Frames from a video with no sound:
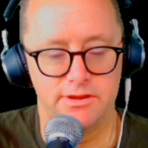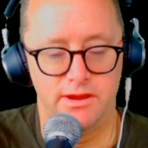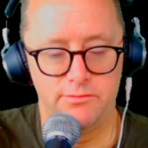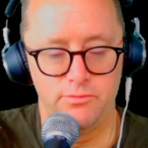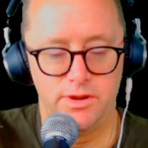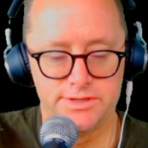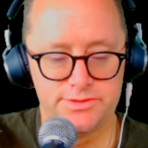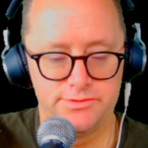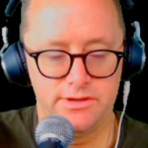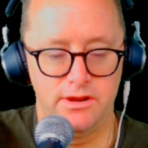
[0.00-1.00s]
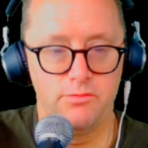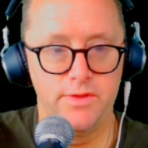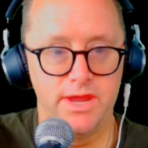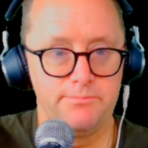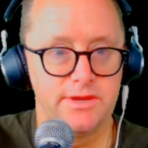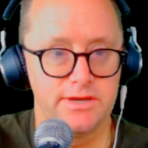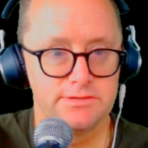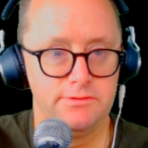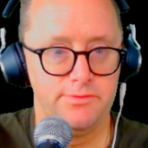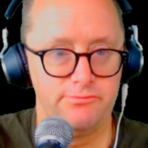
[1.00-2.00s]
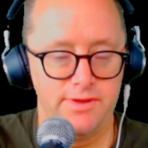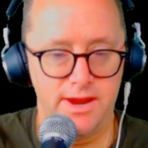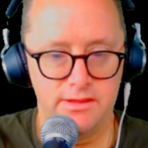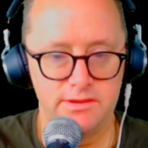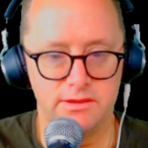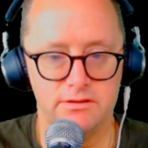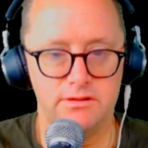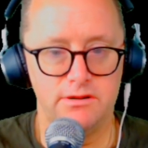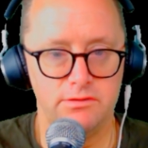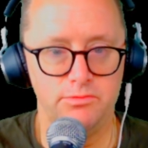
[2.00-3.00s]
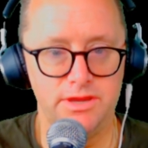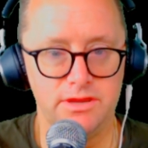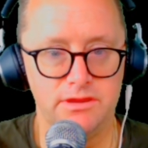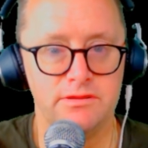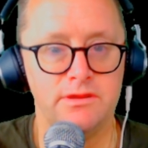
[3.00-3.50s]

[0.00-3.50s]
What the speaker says: on Wall Street all week because we've been rallying all week